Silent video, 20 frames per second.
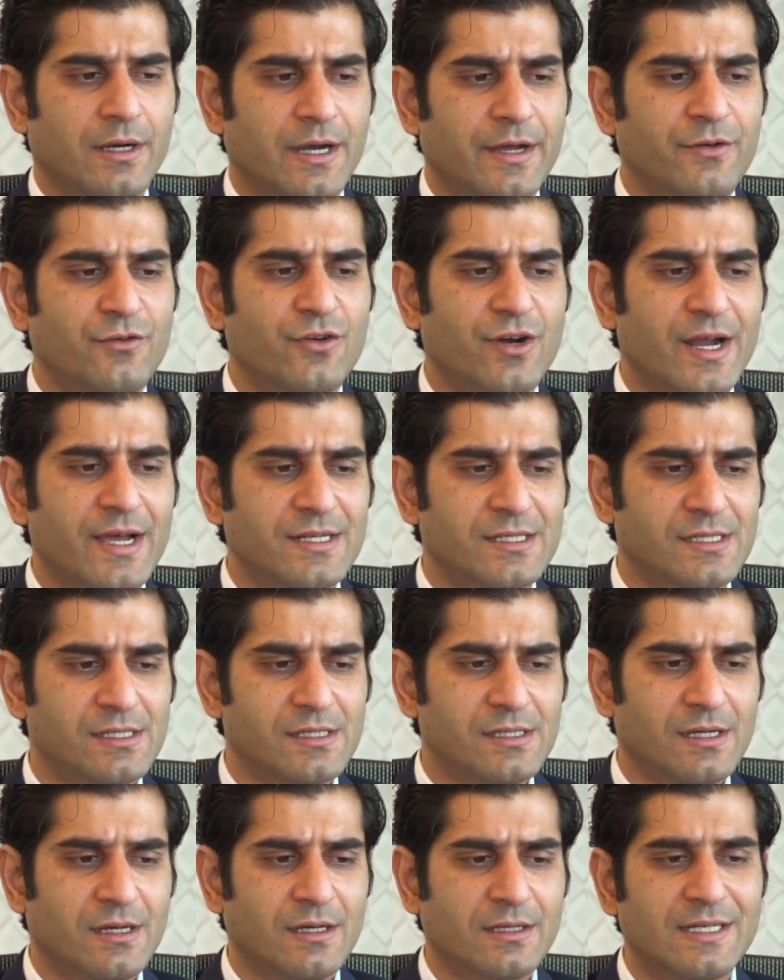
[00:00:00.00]

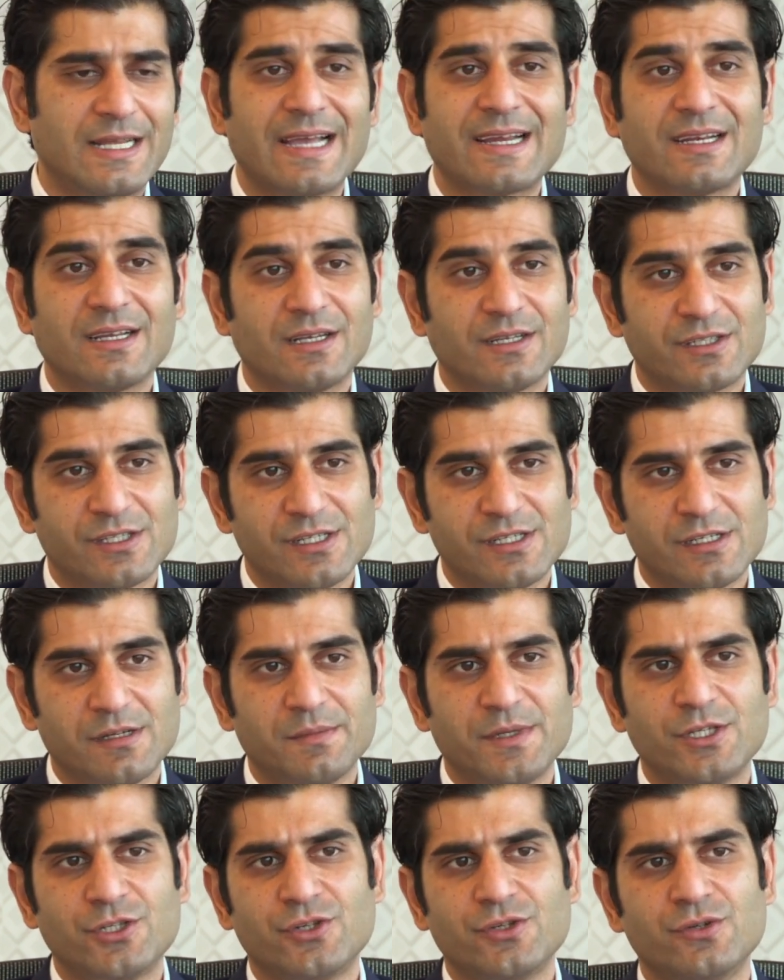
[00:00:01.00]
address technical
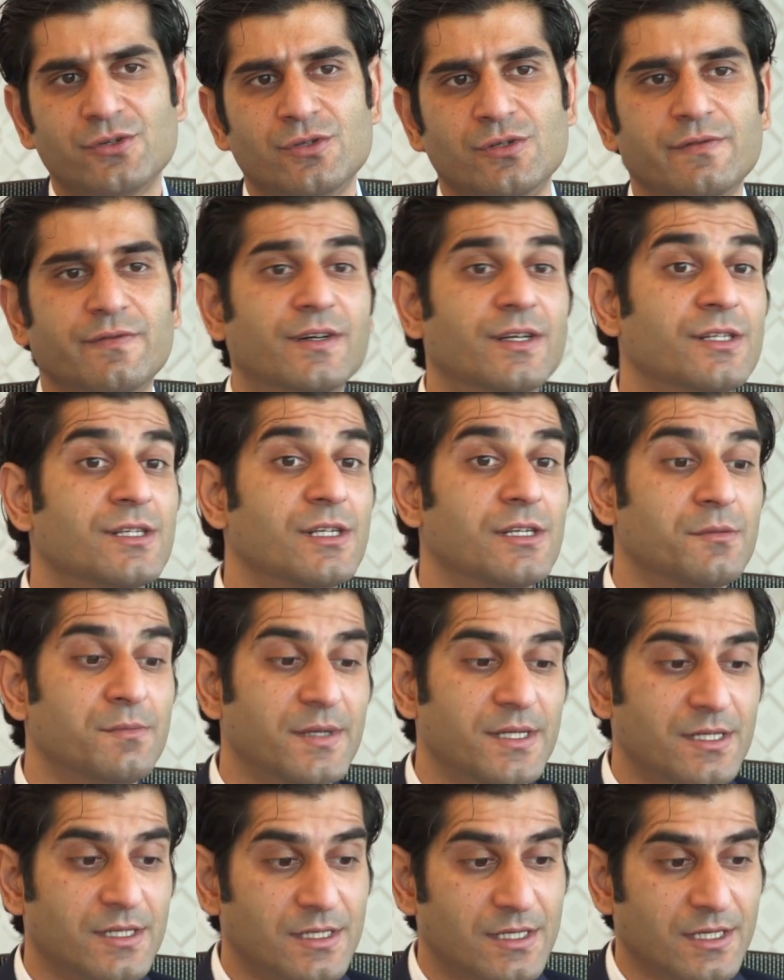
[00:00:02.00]
system issues versus
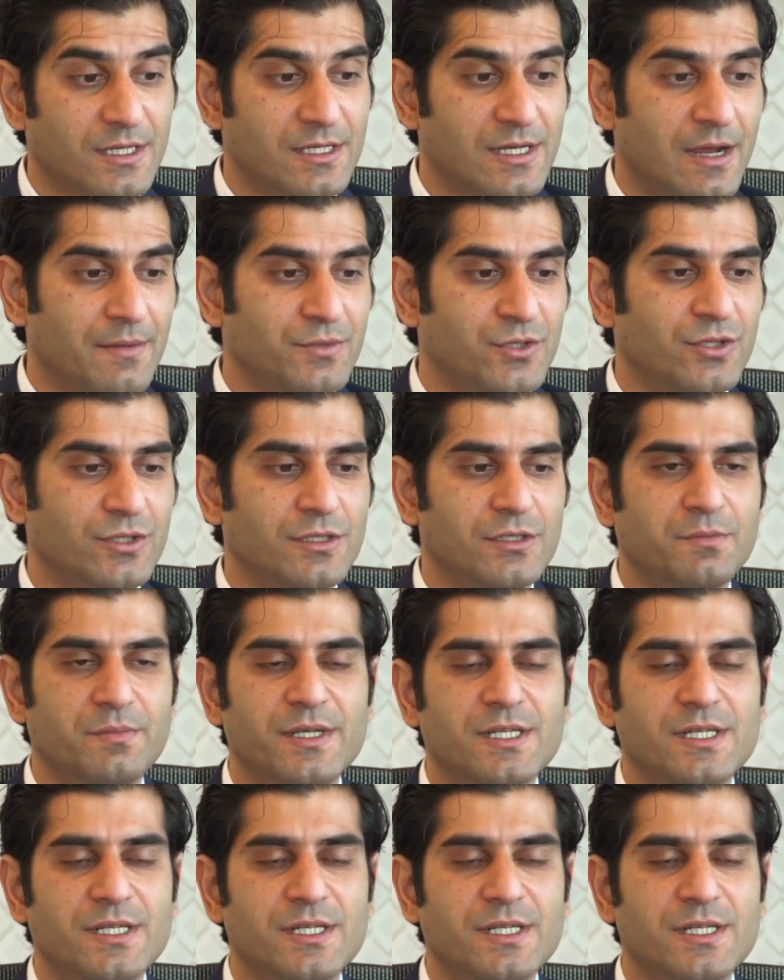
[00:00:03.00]
business exceptions.